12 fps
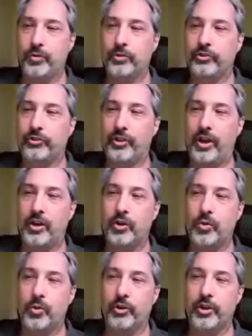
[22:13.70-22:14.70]
folks
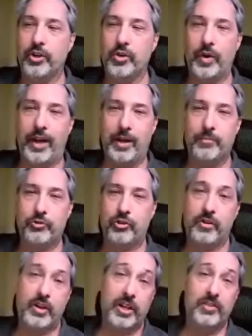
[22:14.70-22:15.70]
who are in New
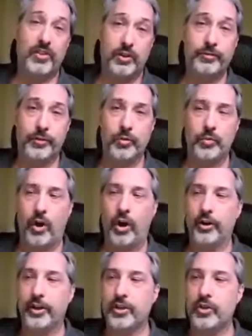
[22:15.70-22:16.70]
Hampshire, and even if you
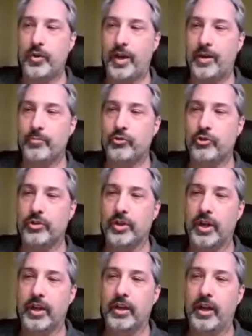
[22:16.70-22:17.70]
aren't in New
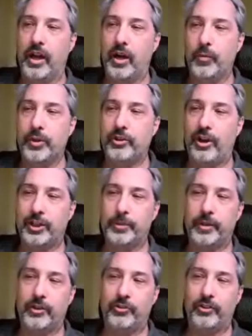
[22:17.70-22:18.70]
Hampshire, we talked
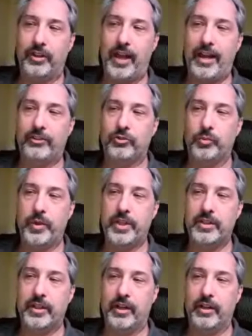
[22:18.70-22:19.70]
about this last
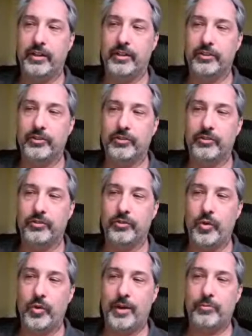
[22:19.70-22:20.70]
week.
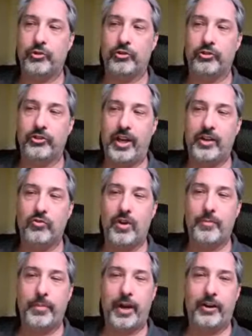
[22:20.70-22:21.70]
New Hampshire State
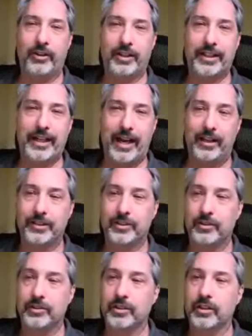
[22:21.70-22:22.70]
Rep Eric
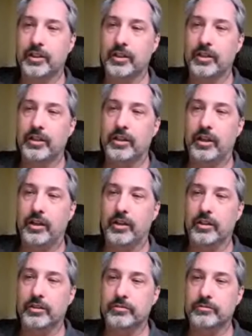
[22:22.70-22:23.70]
Gallager,
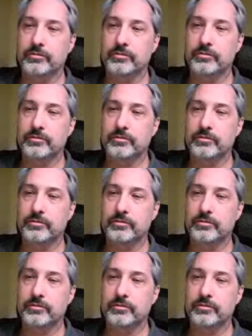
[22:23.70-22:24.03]
I